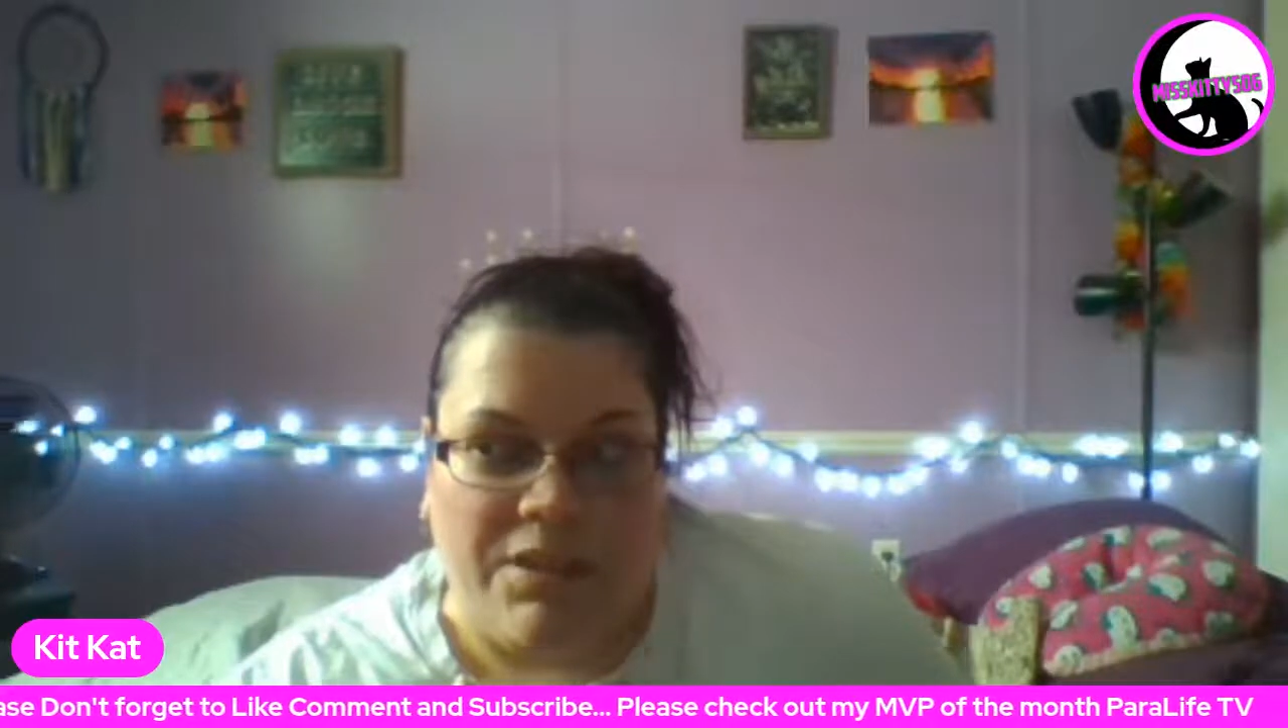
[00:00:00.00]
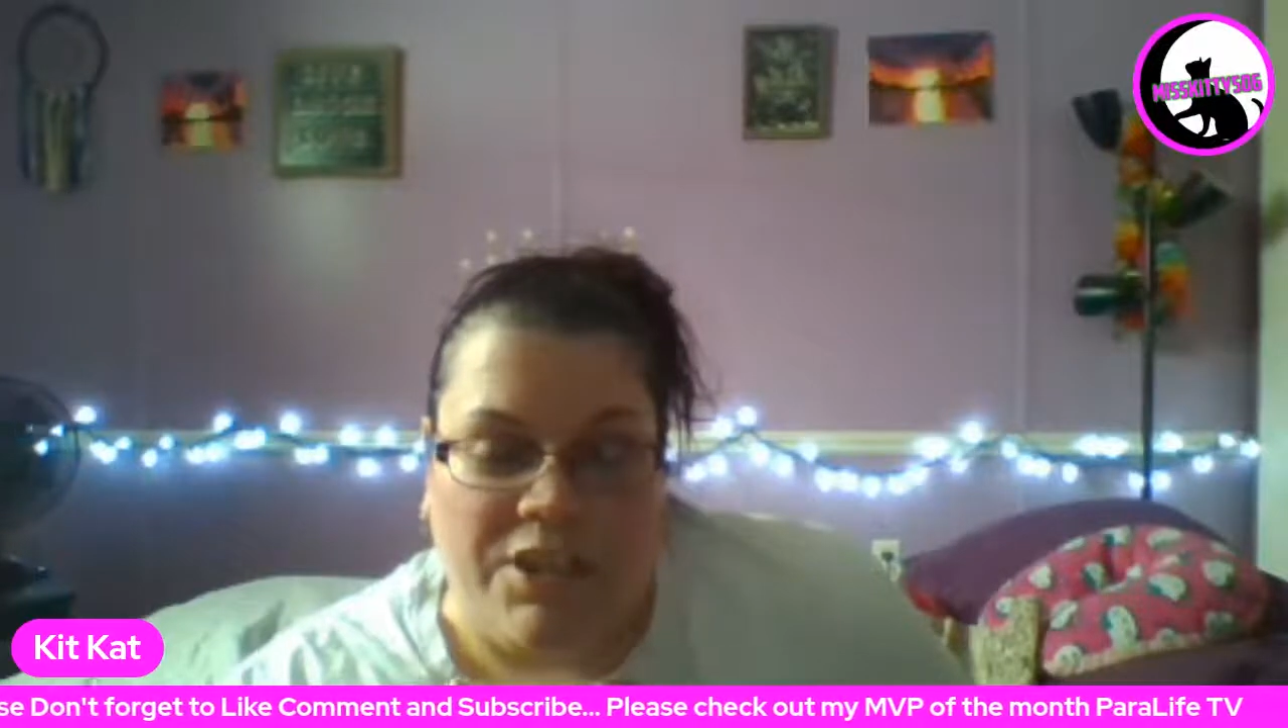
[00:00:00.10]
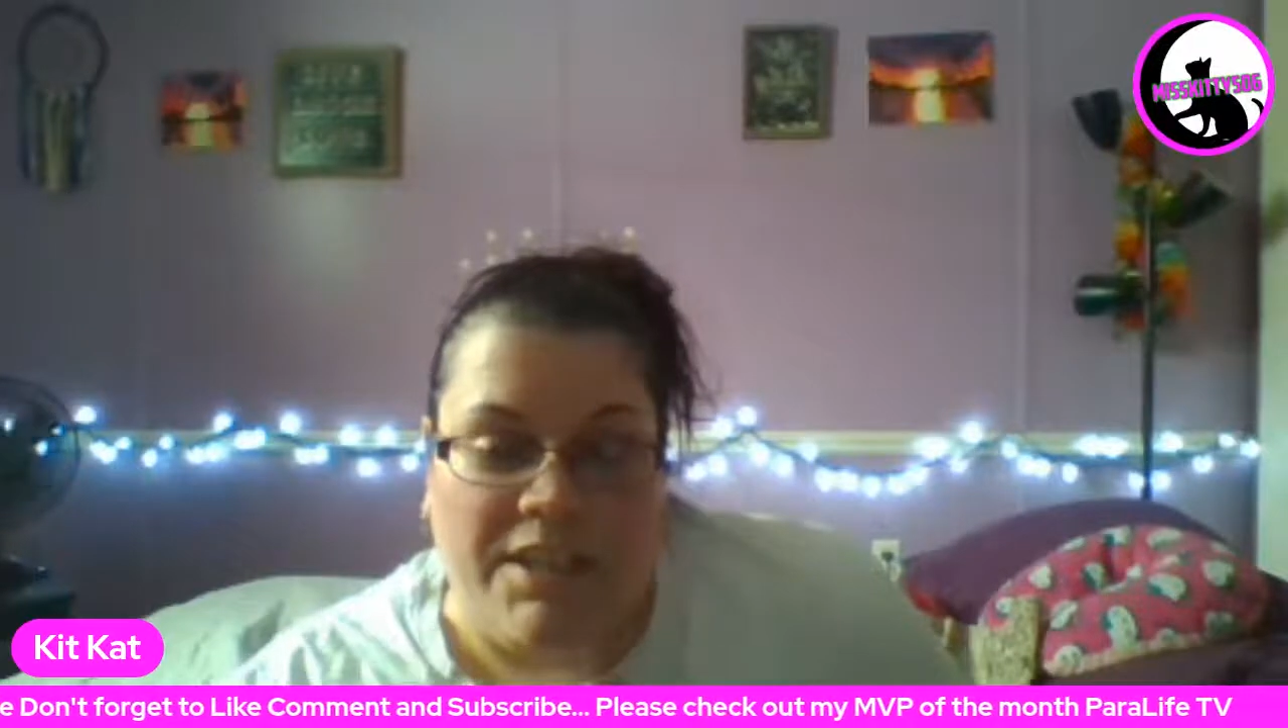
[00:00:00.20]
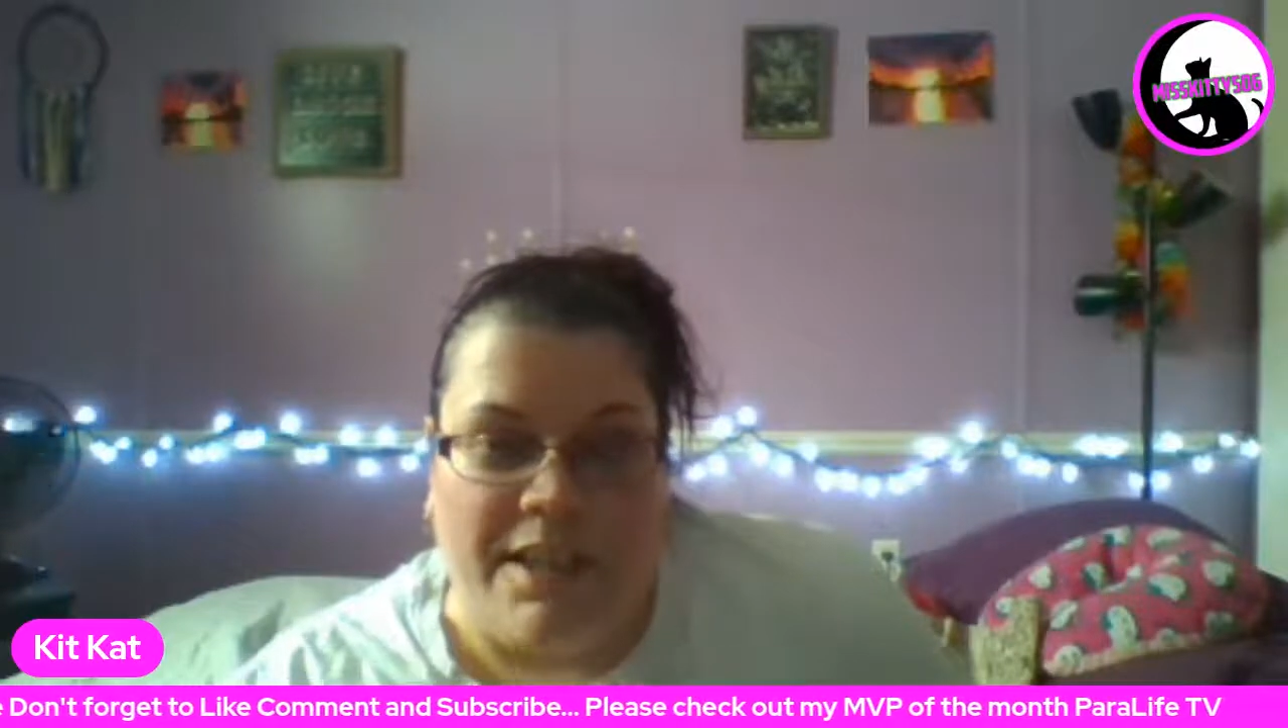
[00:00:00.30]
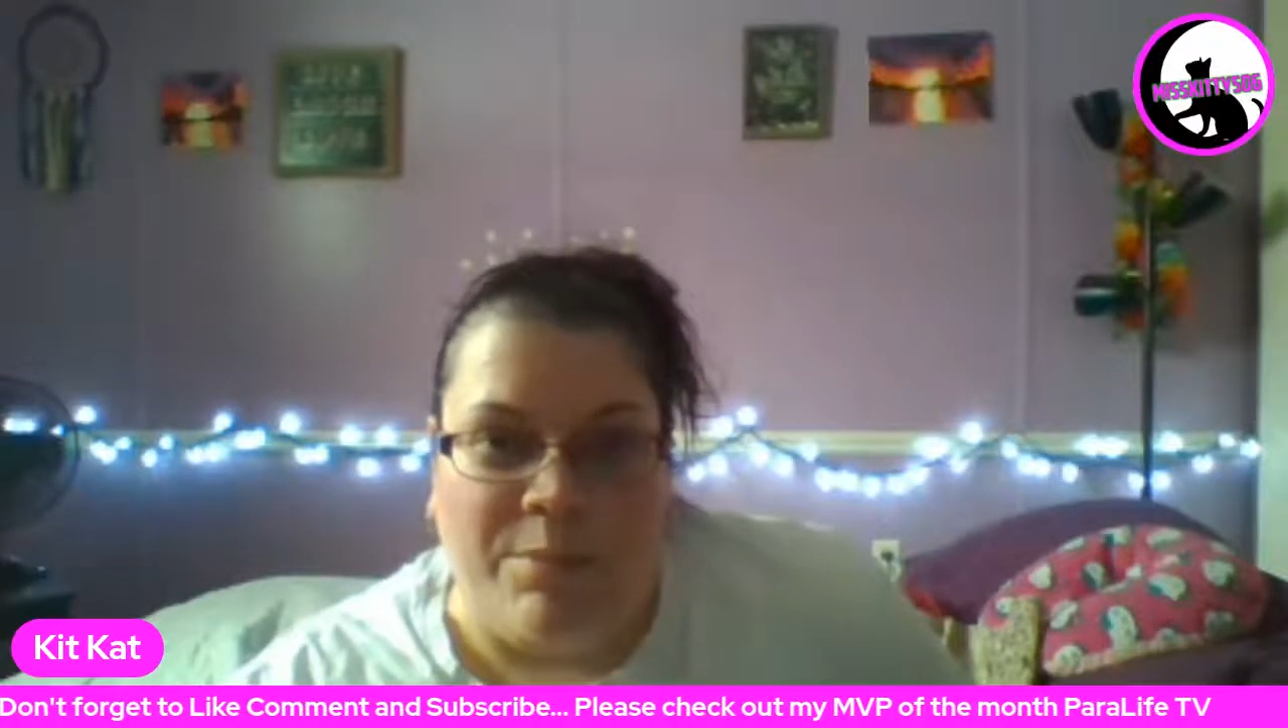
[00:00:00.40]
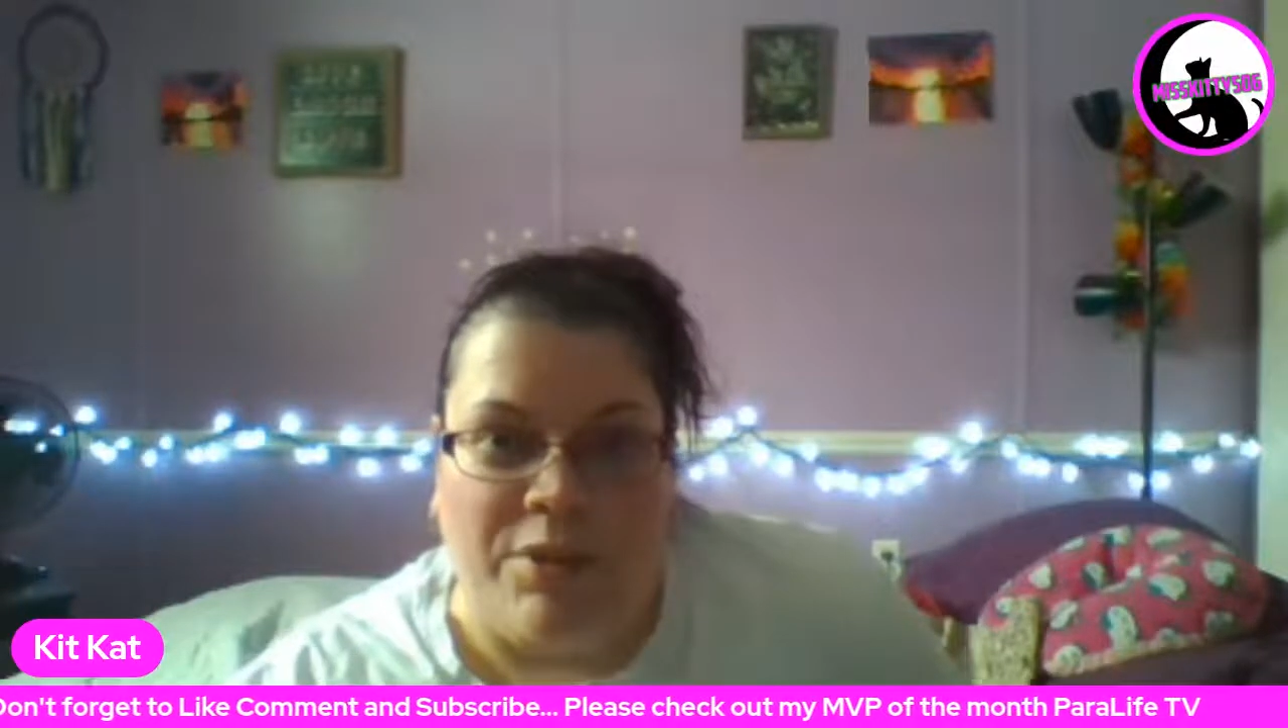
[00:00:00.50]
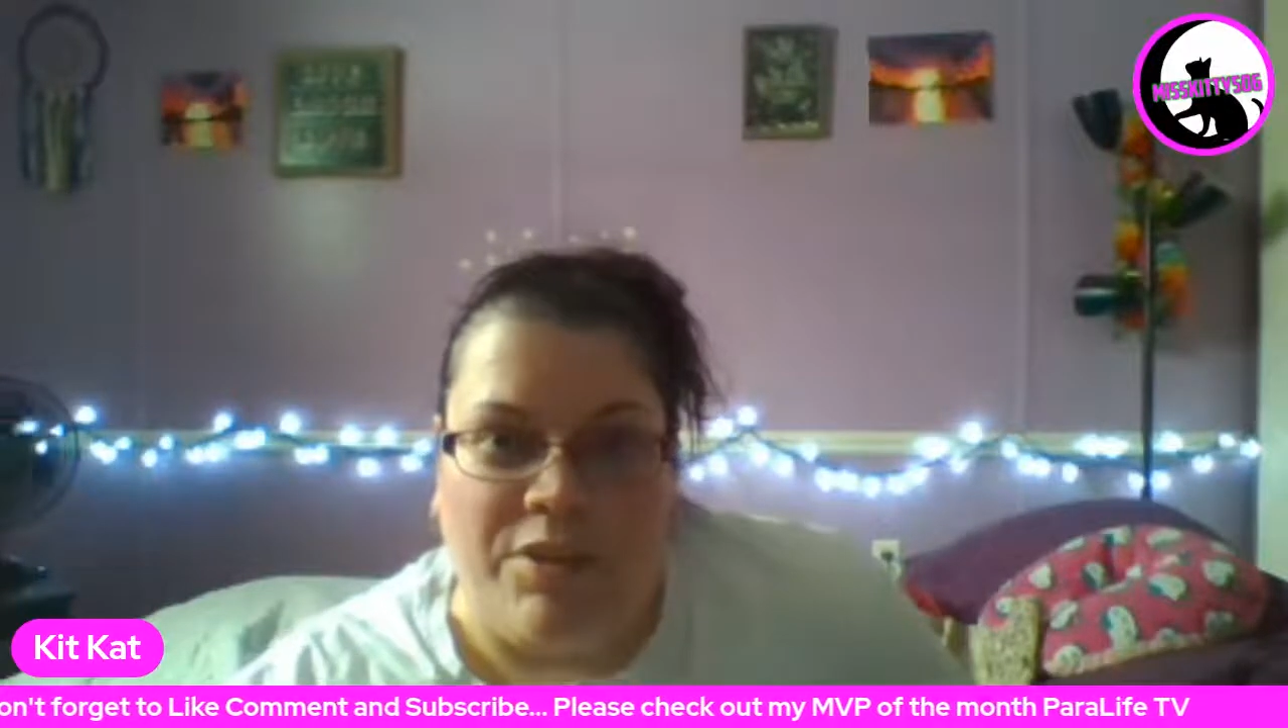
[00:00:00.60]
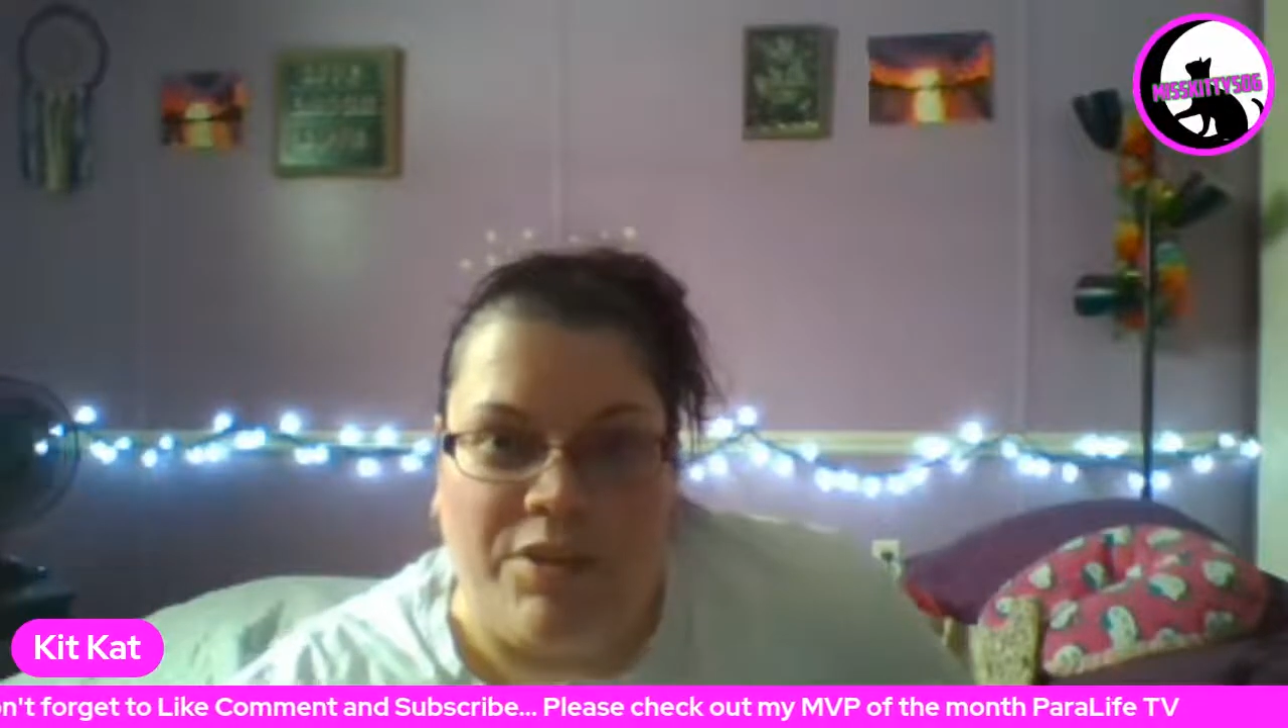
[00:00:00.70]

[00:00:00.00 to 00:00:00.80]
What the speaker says: able